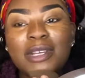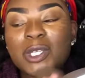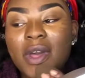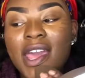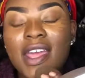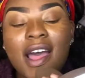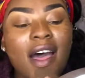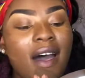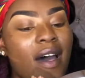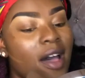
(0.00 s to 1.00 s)
And I'm using the
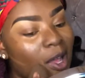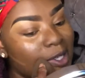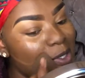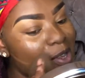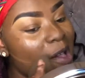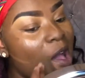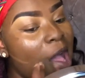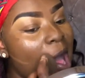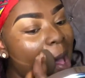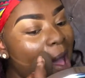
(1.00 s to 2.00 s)
shade
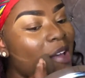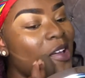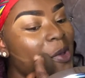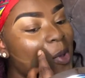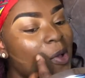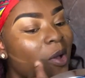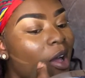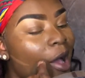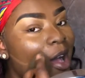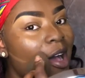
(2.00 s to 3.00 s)
Beautiful Bronze
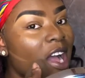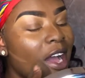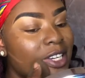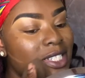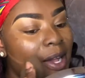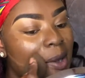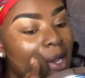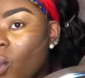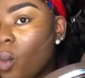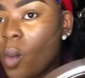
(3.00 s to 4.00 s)
to
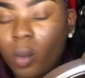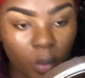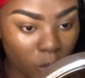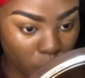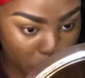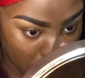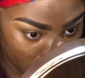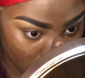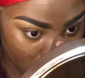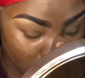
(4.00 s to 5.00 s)
conceal
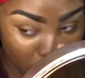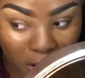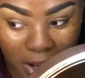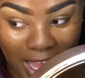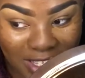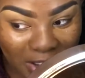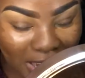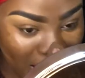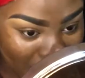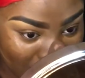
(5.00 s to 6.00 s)
all the
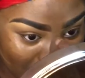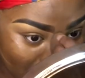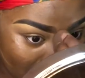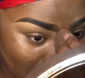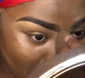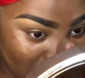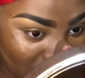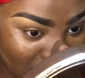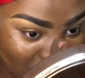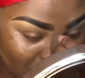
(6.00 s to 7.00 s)
high points of
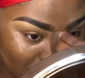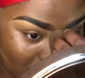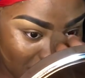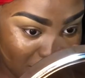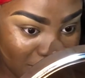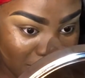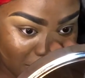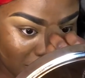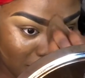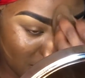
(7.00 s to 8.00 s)
my face.
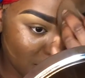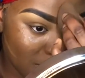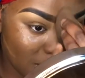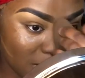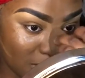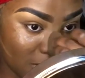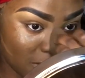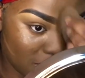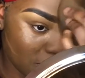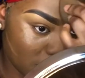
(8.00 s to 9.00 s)
I also use
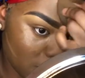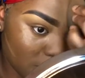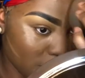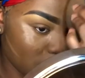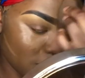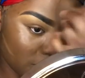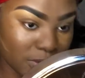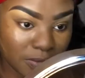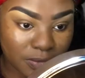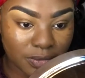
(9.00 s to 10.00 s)
the Revolution
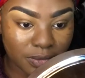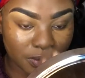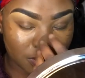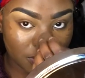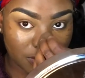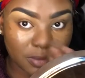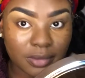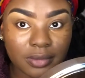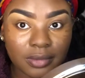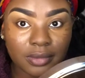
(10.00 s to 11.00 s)
Conceal and Define